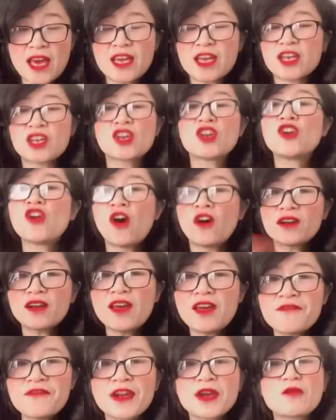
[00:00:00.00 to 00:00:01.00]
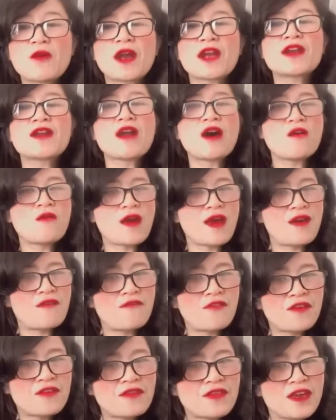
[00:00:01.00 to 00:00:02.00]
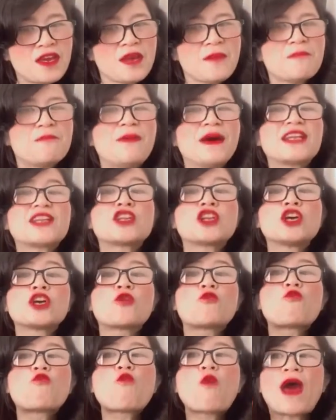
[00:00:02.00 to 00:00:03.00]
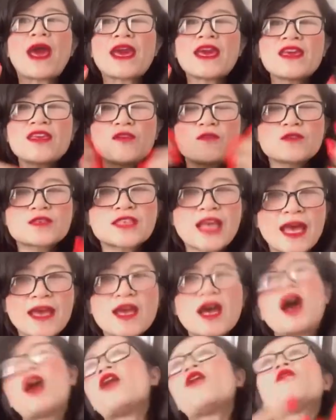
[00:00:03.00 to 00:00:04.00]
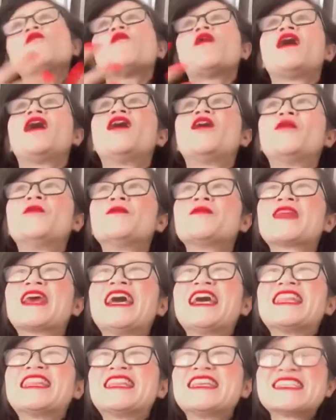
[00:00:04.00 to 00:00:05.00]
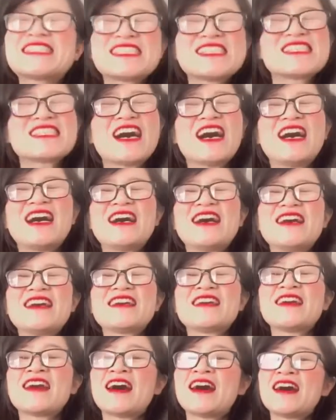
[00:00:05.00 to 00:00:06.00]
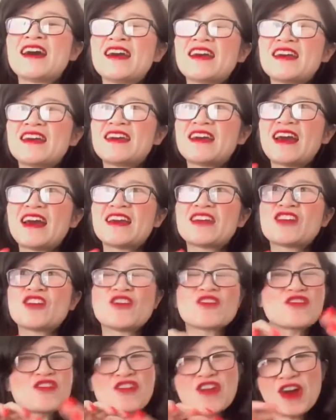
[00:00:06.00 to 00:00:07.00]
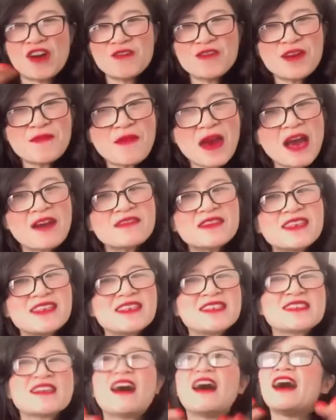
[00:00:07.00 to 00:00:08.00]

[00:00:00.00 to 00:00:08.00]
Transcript: It not everyone know everything, but the way you say, oh well, this is I don't know about this.